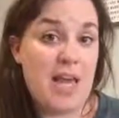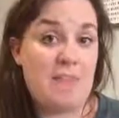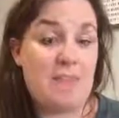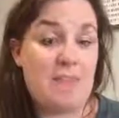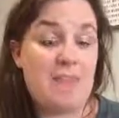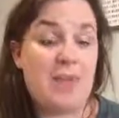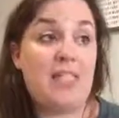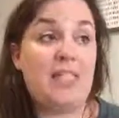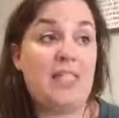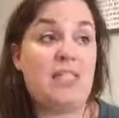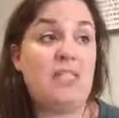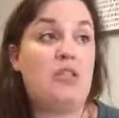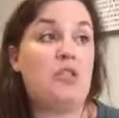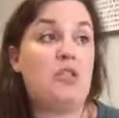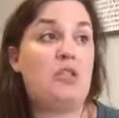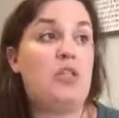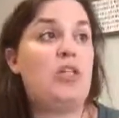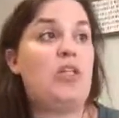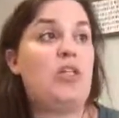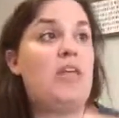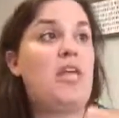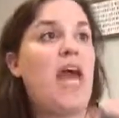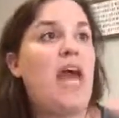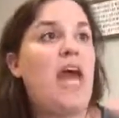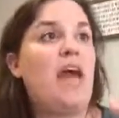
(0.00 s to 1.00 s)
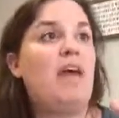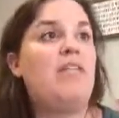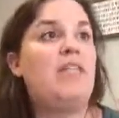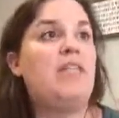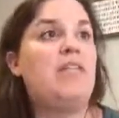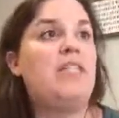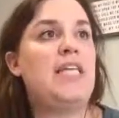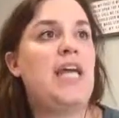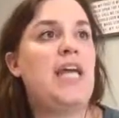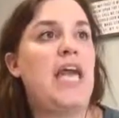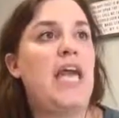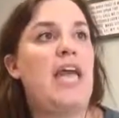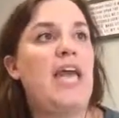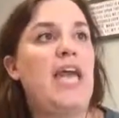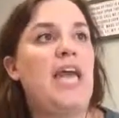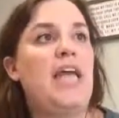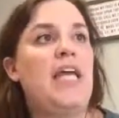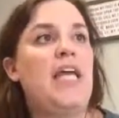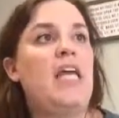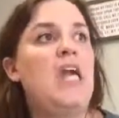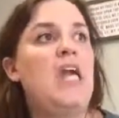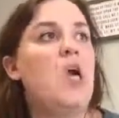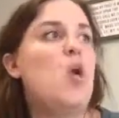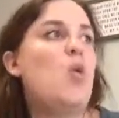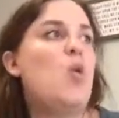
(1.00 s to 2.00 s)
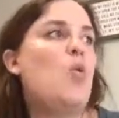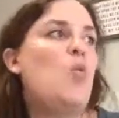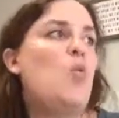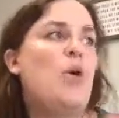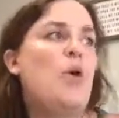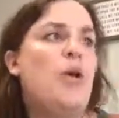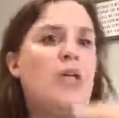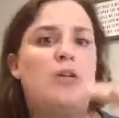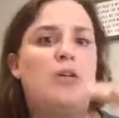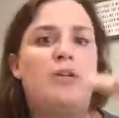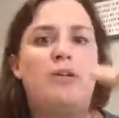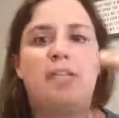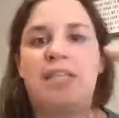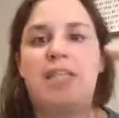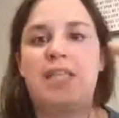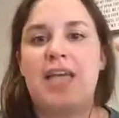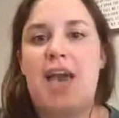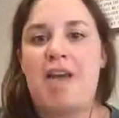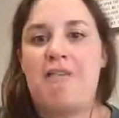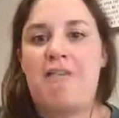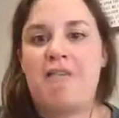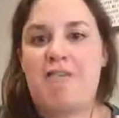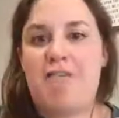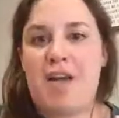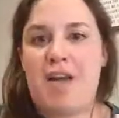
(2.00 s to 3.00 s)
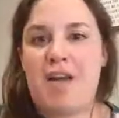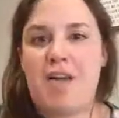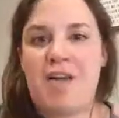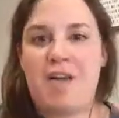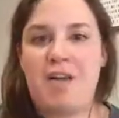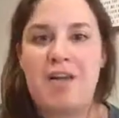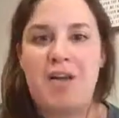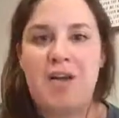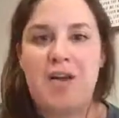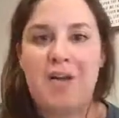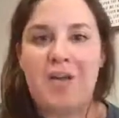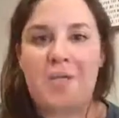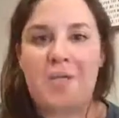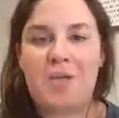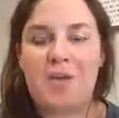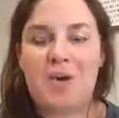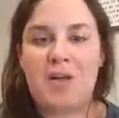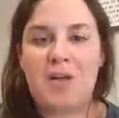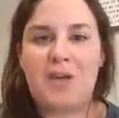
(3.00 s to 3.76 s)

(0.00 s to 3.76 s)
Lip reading: because you should have a day where you get to have fun, where you